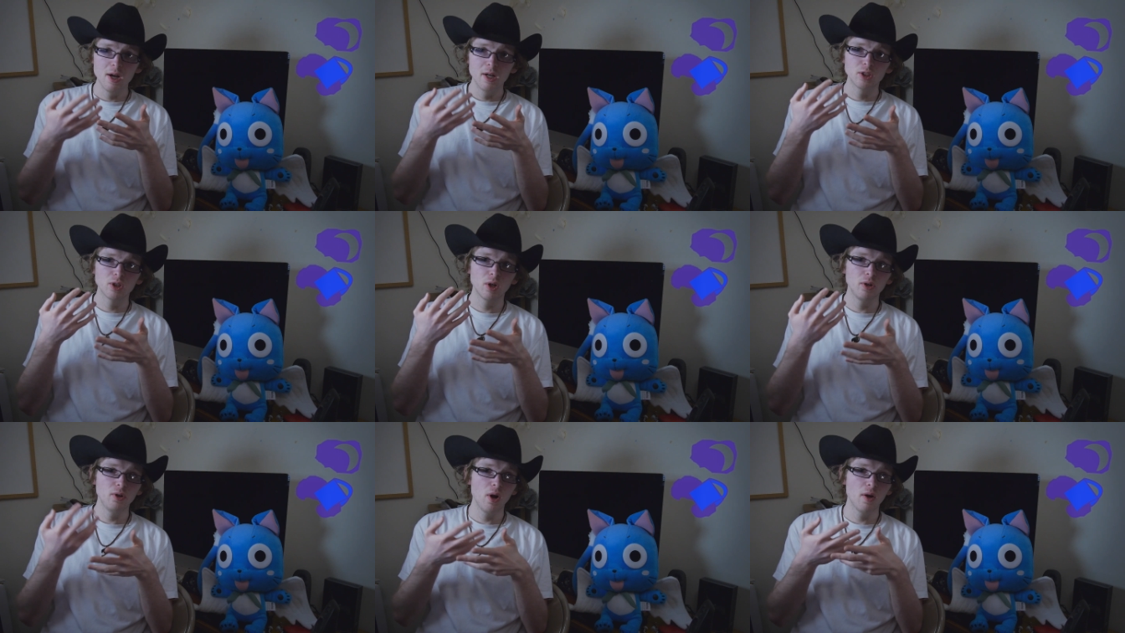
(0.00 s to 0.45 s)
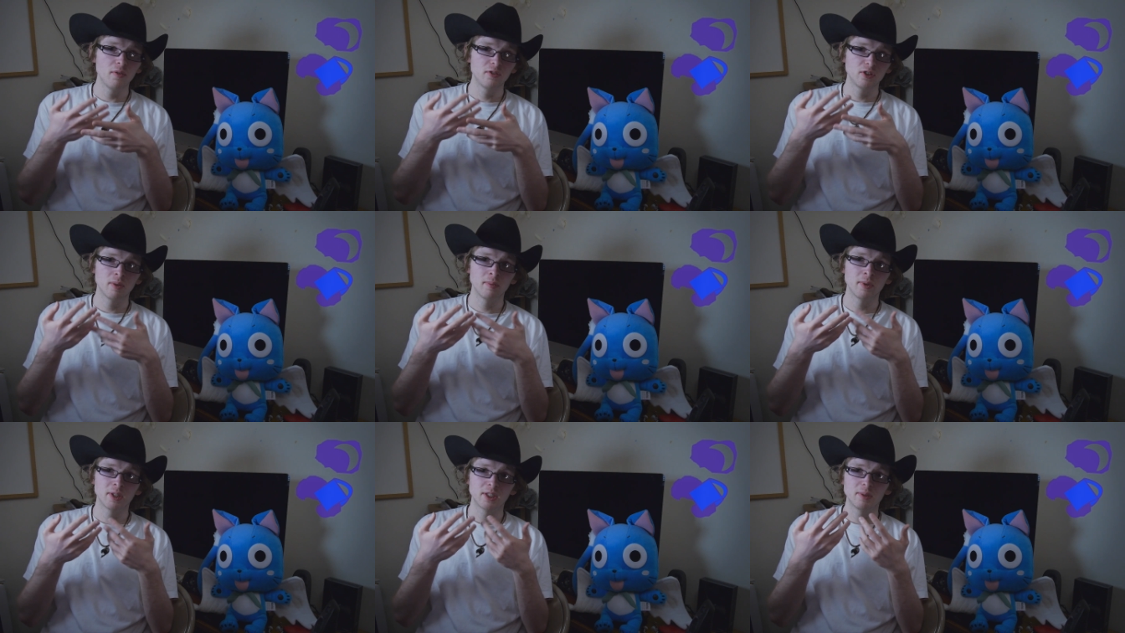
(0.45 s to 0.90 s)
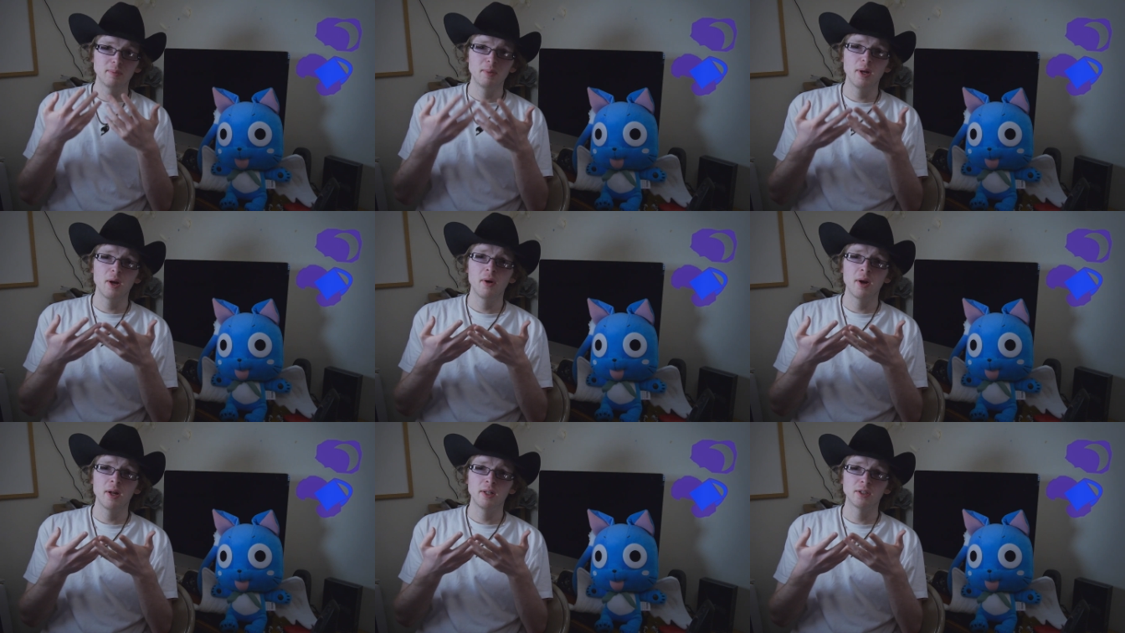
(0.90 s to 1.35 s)
So I do have some
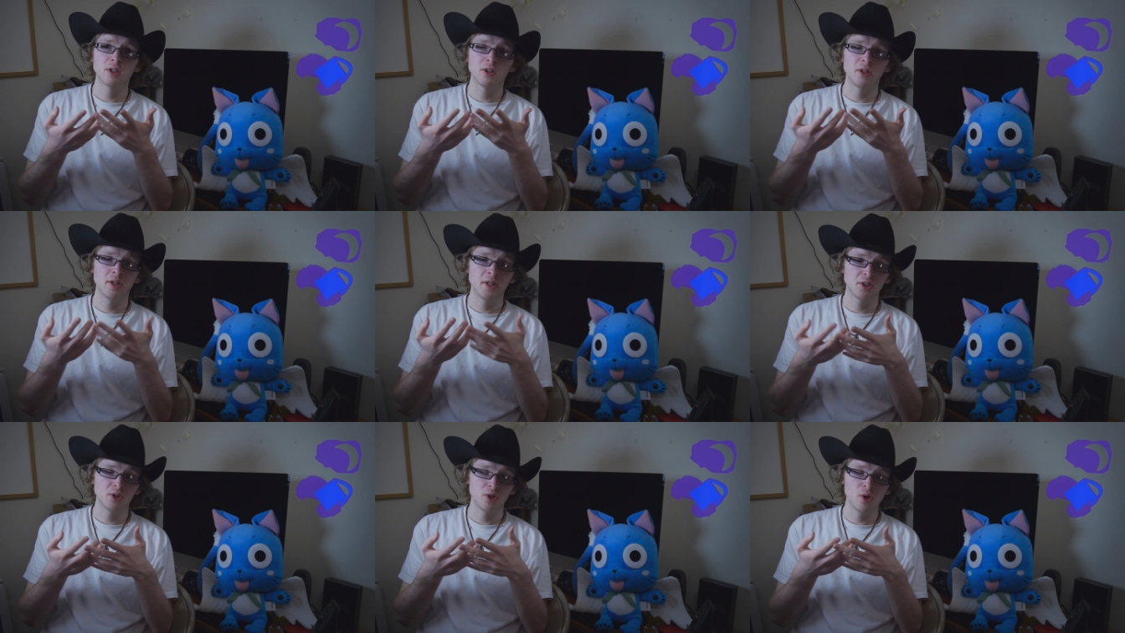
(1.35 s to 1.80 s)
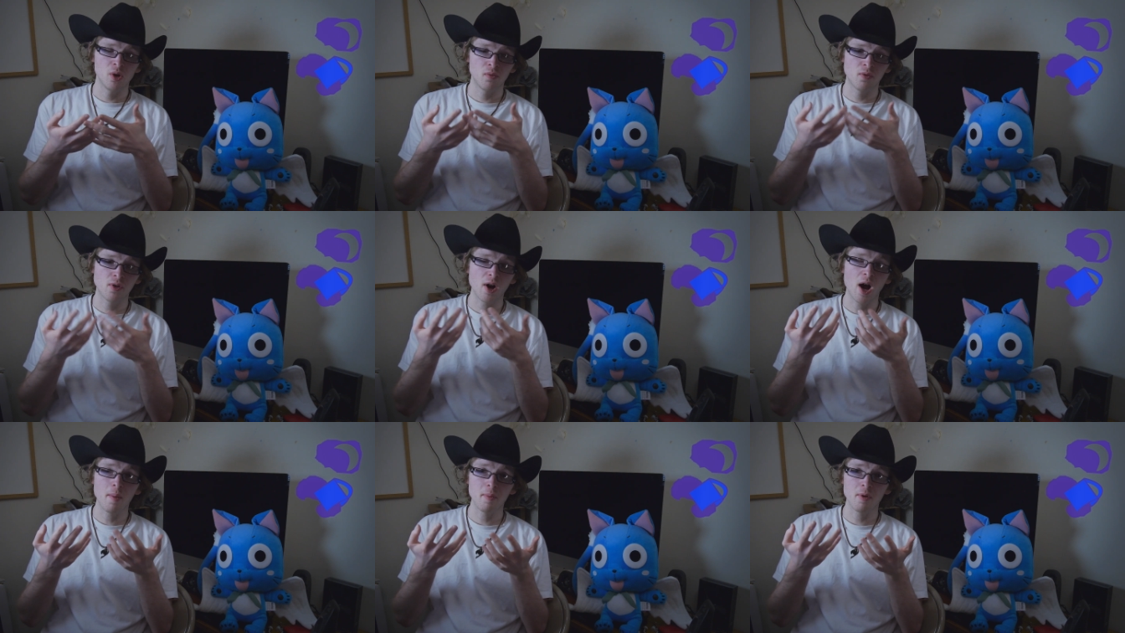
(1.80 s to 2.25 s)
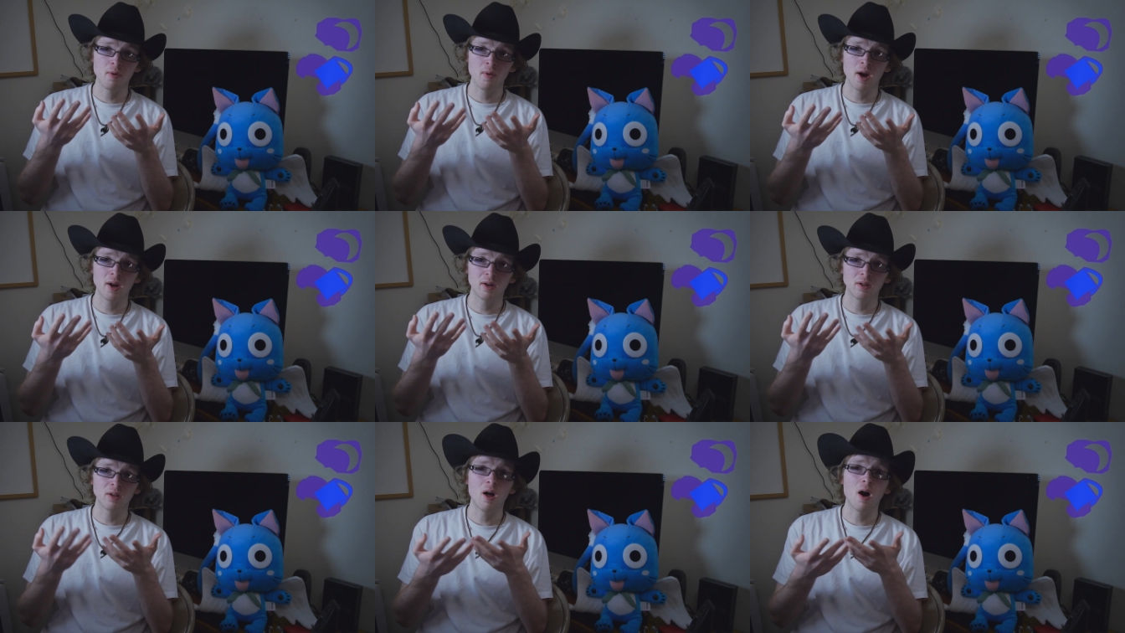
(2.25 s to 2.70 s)
experience on the issue of
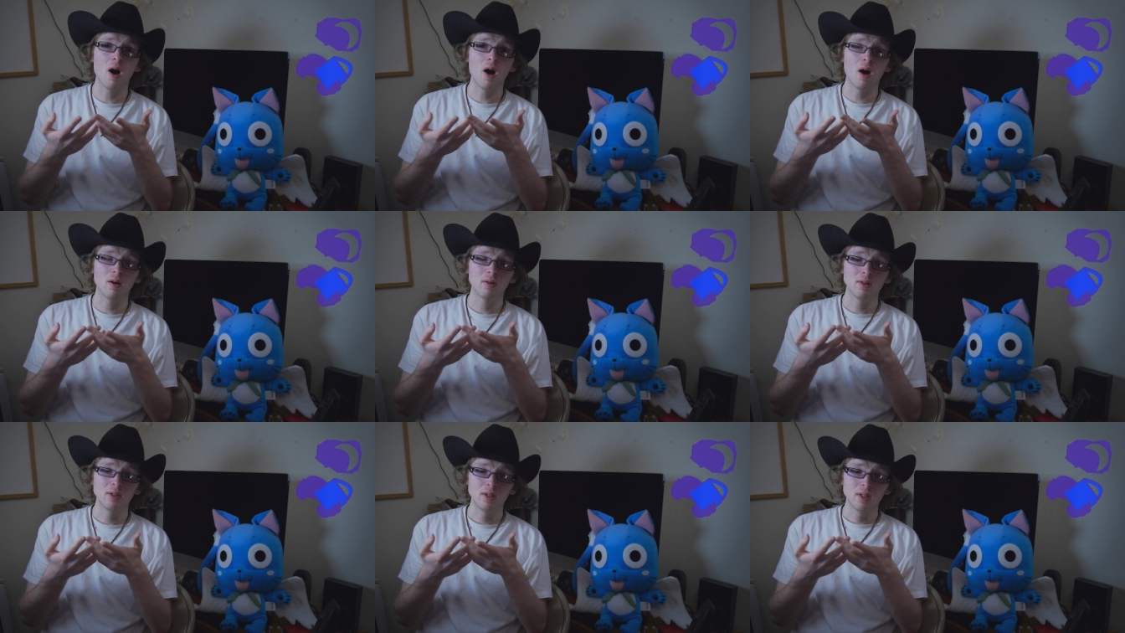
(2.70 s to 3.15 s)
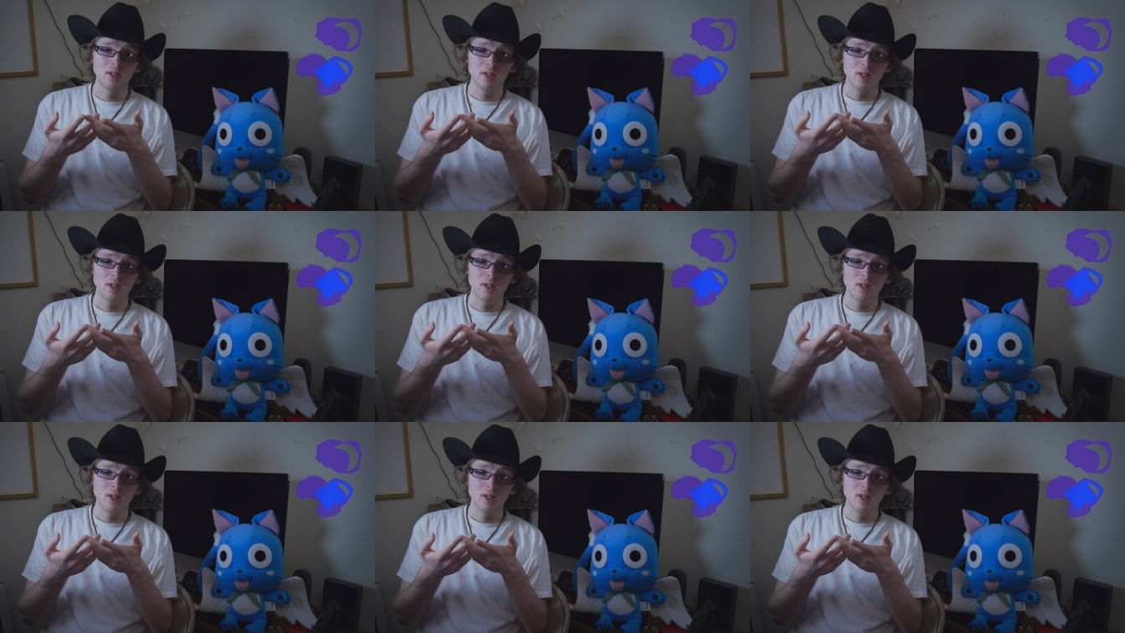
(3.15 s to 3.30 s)
copyright law.